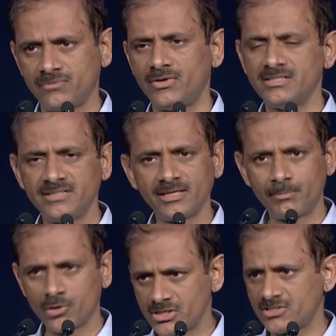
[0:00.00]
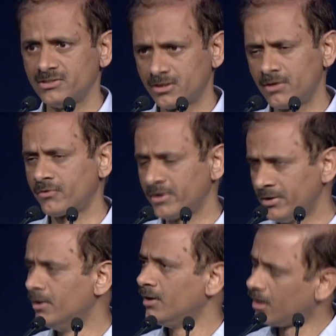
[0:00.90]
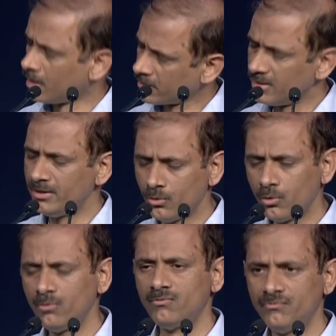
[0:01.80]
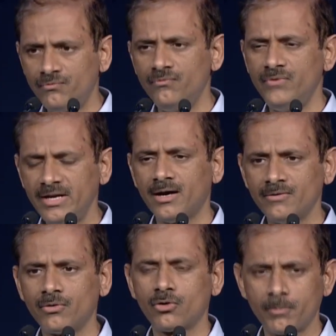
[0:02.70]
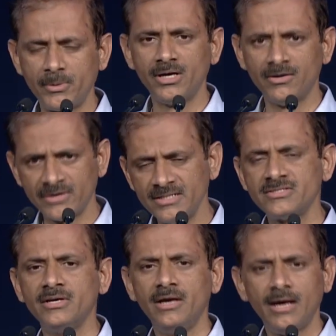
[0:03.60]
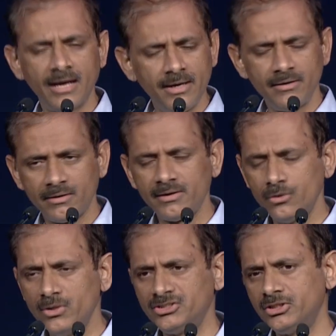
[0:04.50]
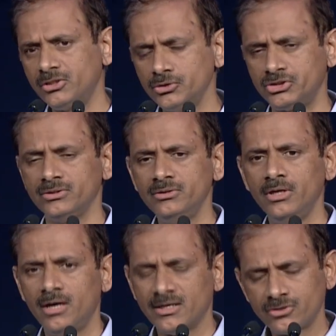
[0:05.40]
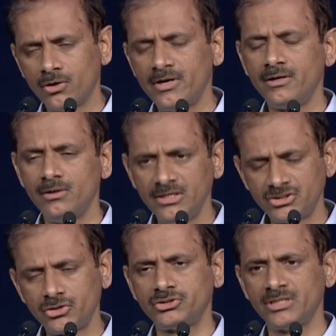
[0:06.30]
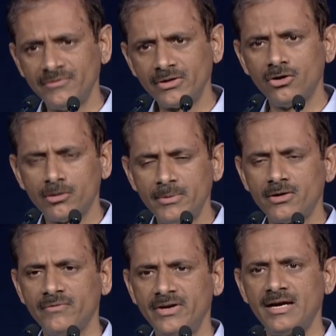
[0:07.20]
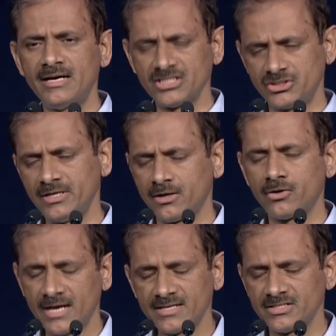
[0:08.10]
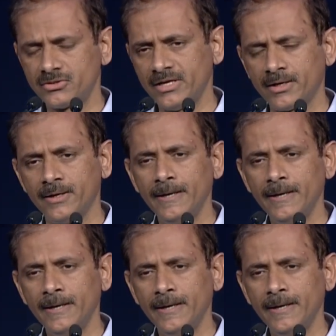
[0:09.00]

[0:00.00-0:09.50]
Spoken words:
financing and projects in the country, really known very high for corporate governance and a really good institution, a solid institution. Even Government of India had a stake or has a stake.